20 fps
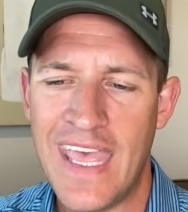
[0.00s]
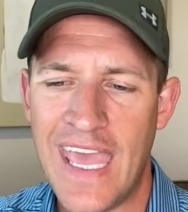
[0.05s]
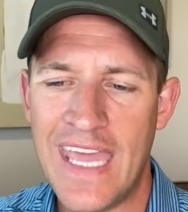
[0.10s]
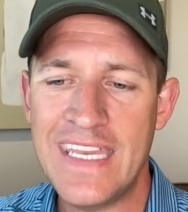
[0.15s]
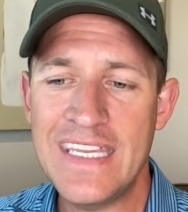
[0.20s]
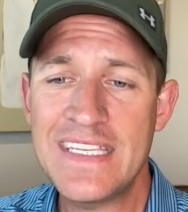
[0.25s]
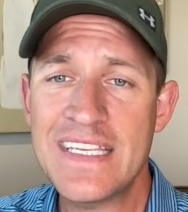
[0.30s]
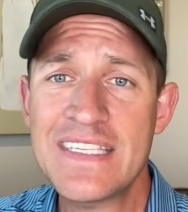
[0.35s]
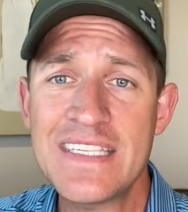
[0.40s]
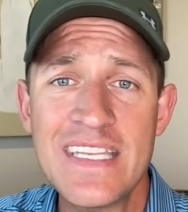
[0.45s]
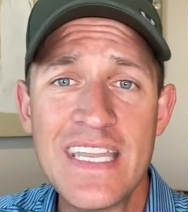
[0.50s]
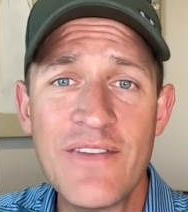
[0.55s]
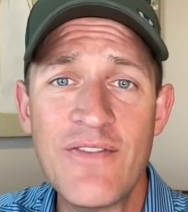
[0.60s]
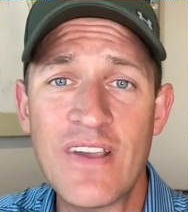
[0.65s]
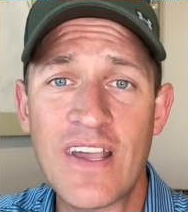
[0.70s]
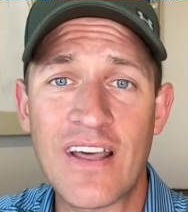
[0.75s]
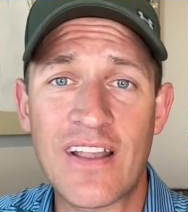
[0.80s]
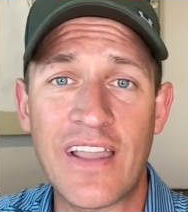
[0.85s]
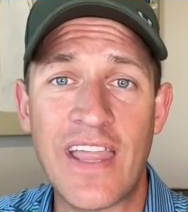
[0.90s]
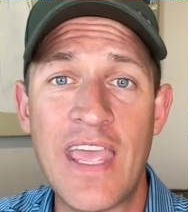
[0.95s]
and he doesn't
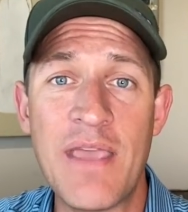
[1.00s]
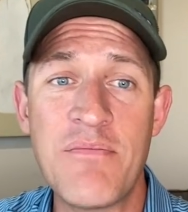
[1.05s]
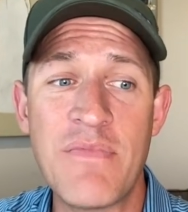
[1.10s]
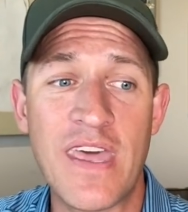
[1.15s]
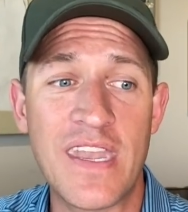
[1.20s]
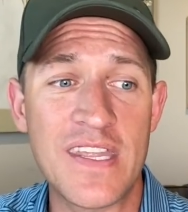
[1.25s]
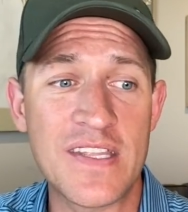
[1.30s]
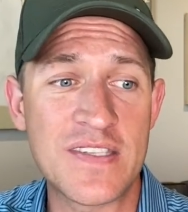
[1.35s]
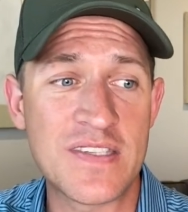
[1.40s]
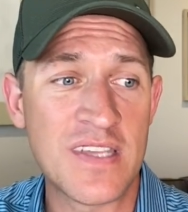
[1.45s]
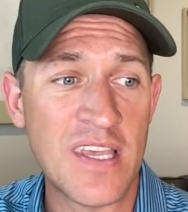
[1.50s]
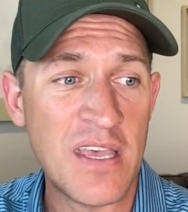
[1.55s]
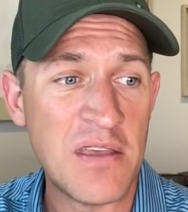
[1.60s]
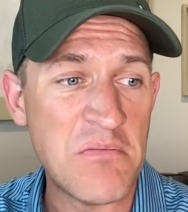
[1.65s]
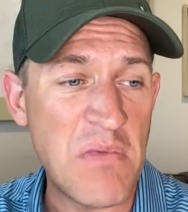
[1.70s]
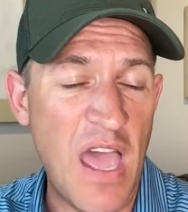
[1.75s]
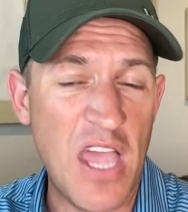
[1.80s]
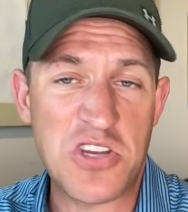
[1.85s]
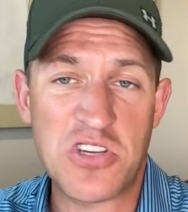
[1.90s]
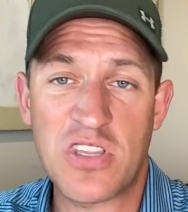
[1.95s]
even claim that it's
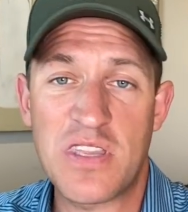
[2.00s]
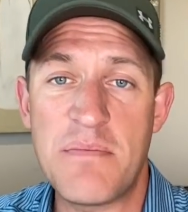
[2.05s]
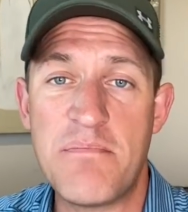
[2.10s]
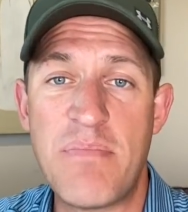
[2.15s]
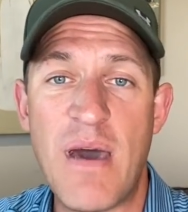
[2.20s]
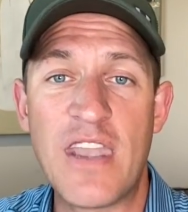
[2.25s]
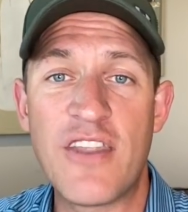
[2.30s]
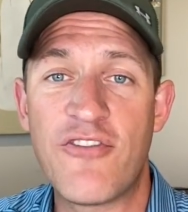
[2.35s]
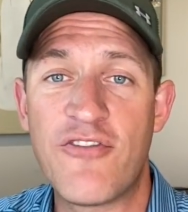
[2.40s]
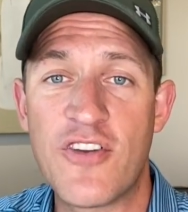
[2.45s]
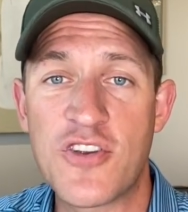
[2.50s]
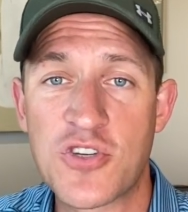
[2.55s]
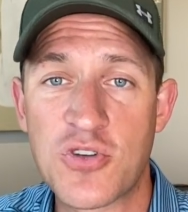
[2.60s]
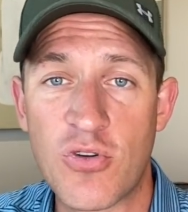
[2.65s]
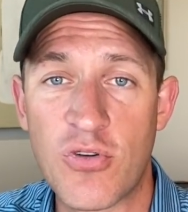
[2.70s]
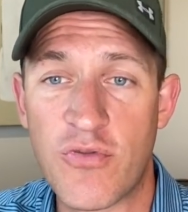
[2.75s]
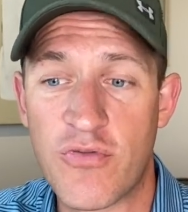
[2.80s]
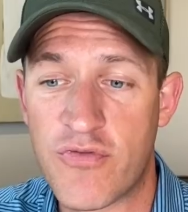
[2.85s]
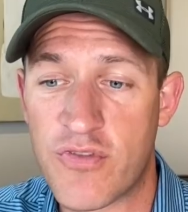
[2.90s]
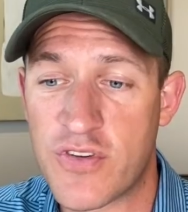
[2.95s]
actually
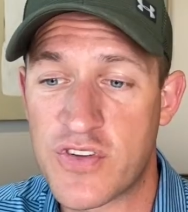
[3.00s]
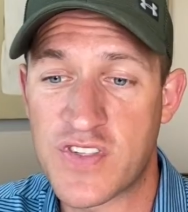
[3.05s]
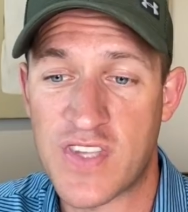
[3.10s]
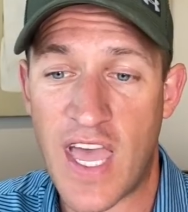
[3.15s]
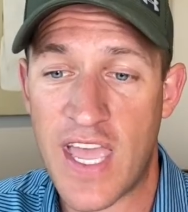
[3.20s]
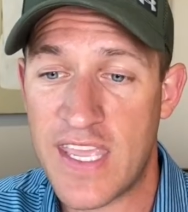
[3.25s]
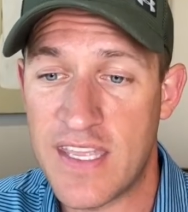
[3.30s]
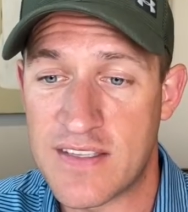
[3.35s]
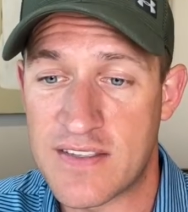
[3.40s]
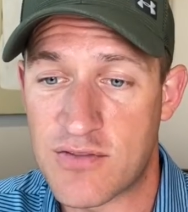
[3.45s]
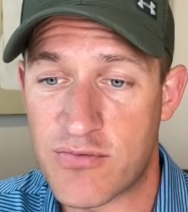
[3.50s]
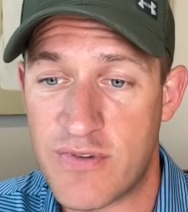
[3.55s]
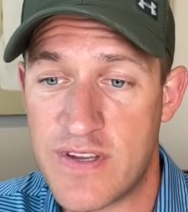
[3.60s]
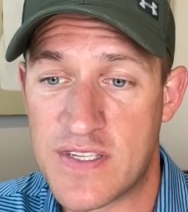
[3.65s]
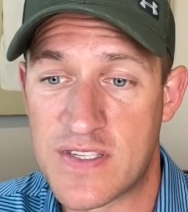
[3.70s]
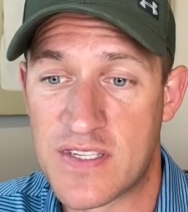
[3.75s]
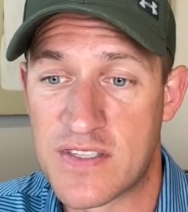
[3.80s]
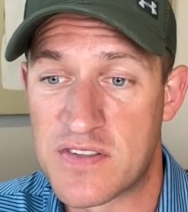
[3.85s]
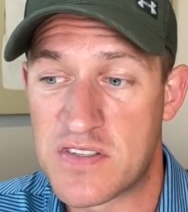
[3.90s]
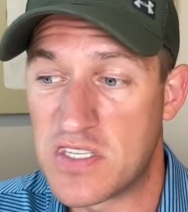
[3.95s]
beneficial for science
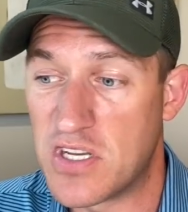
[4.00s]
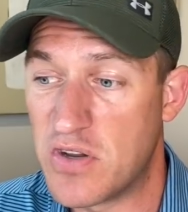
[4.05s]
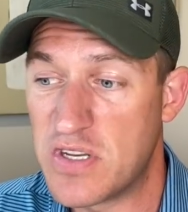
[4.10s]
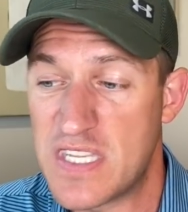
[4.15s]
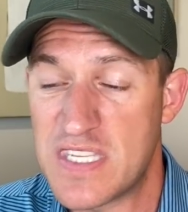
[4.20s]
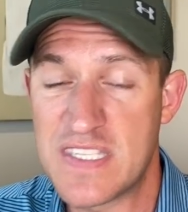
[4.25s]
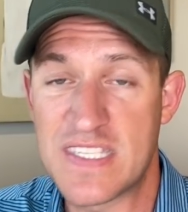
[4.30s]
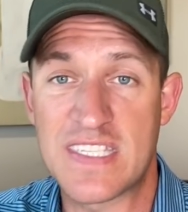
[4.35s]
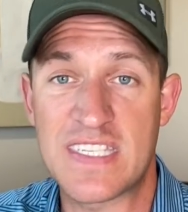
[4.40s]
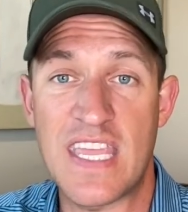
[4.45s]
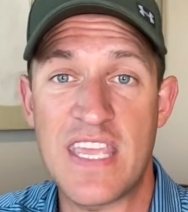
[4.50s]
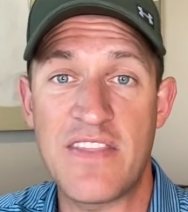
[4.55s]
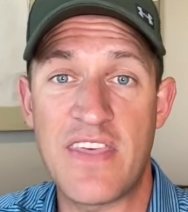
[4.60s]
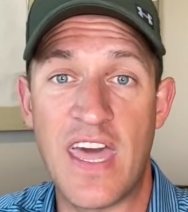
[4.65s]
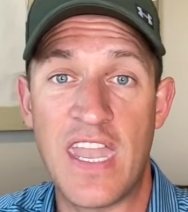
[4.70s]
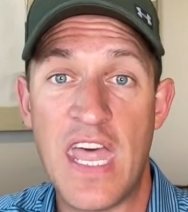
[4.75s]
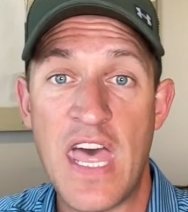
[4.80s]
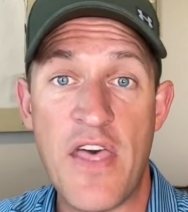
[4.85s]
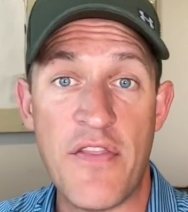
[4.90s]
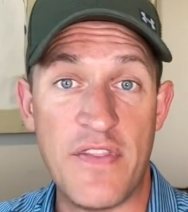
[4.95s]
reasons. You know, it doesn't say
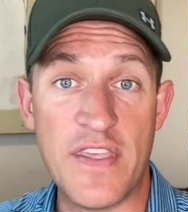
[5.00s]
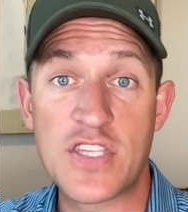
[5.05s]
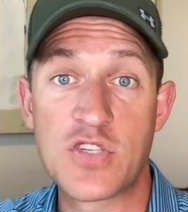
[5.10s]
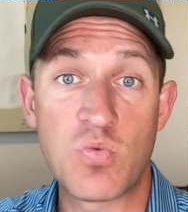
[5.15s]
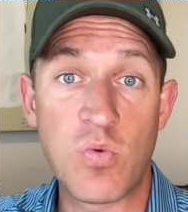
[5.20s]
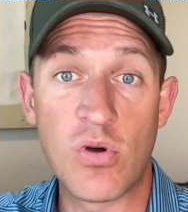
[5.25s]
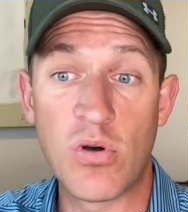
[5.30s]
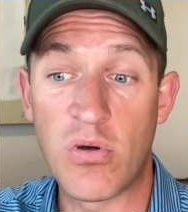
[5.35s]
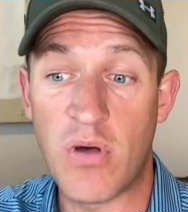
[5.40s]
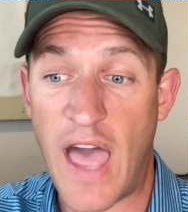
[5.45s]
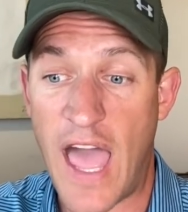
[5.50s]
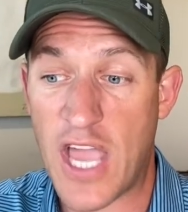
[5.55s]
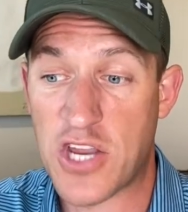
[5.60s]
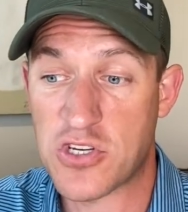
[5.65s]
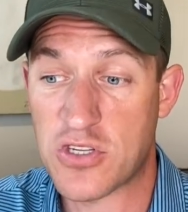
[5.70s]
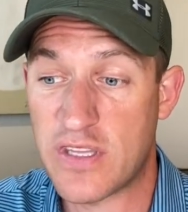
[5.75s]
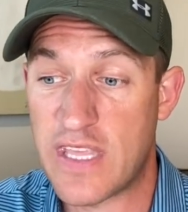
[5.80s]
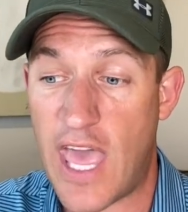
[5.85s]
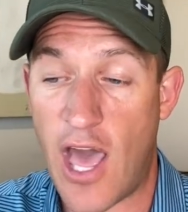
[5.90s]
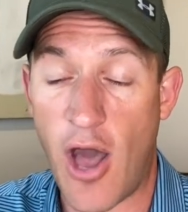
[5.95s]
that this will
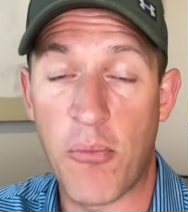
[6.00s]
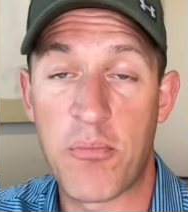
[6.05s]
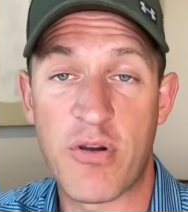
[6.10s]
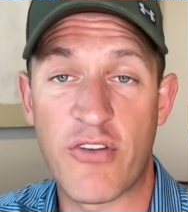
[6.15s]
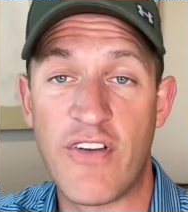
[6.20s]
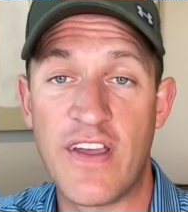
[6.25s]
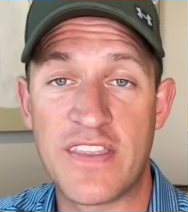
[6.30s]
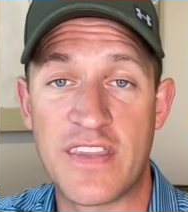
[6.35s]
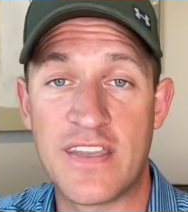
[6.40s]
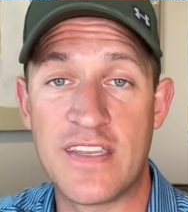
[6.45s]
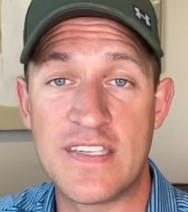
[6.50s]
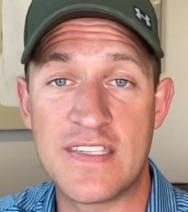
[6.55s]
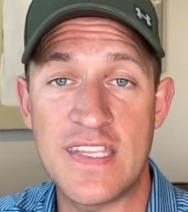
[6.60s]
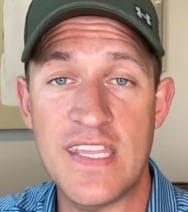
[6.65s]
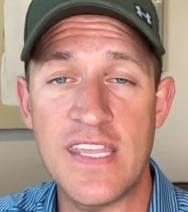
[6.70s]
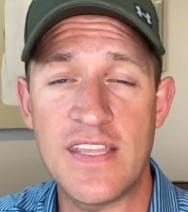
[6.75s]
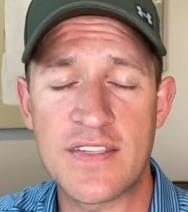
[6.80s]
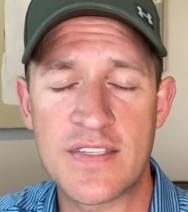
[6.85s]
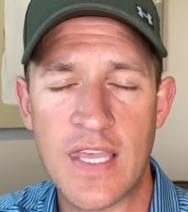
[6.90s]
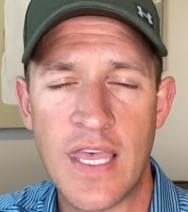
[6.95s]
actually help prevent the
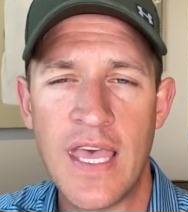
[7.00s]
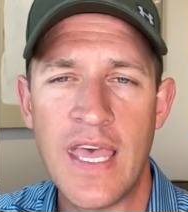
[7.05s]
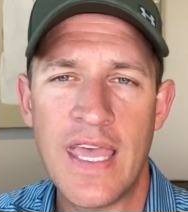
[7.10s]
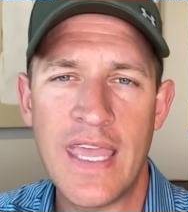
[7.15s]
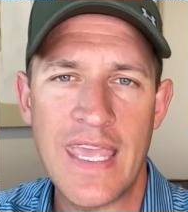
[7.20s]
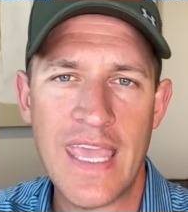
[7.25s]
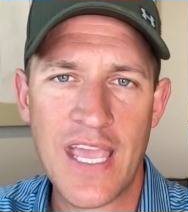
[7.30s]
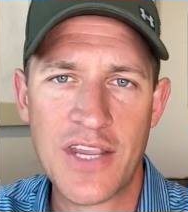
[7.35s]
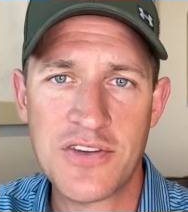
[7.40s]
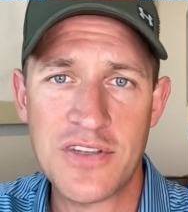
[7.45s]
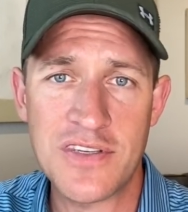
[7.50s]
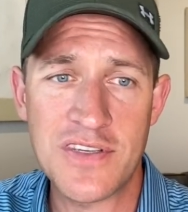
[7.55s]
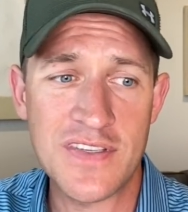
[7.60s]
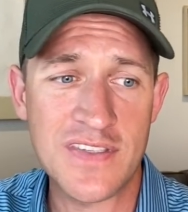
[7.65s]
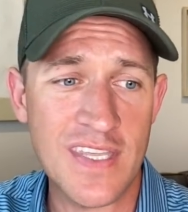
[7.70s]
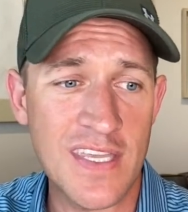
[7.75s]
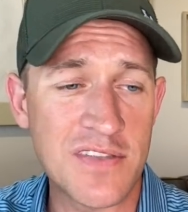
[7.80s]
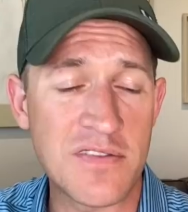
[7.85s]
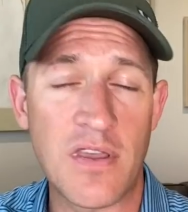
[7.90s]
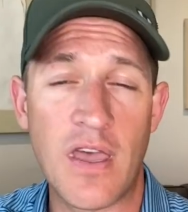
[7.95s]
disease. He actually just
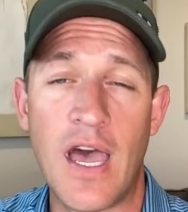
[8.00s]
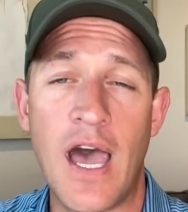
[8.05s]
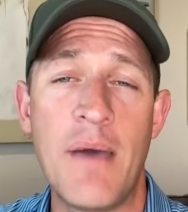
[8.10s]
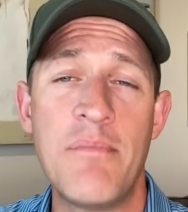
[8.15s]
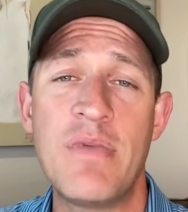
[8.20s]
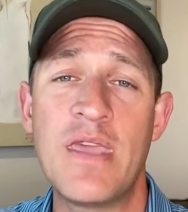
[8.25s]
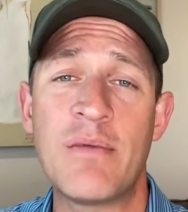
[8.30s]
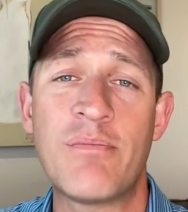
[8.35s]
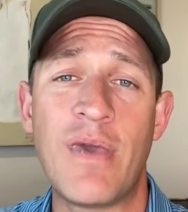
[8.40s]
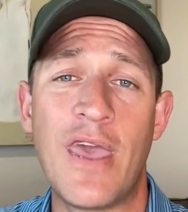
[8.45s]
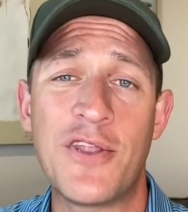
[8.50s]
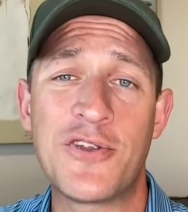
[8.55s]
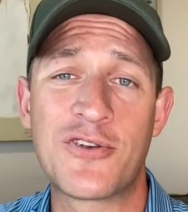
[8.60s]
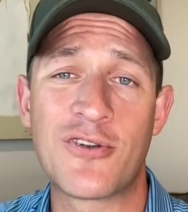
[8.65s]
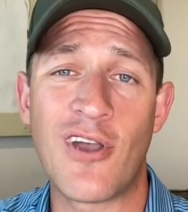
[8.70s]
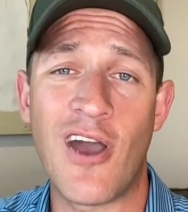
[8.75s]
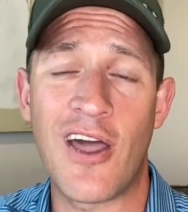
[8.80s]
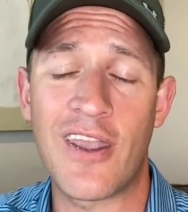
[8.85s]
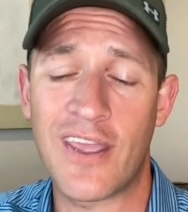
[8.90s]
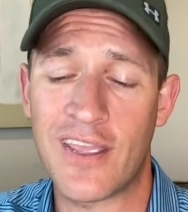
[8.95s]
says, "I'm being
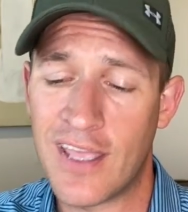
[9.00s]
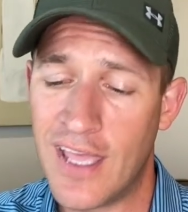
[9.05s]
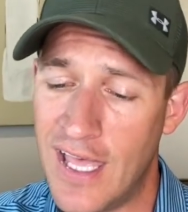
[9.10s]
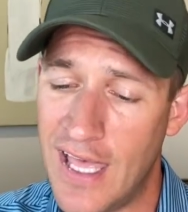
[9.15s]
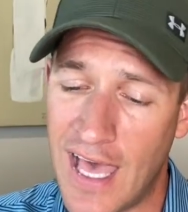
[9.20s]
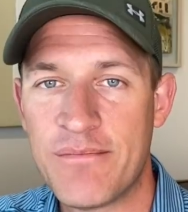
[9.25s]
patriotic."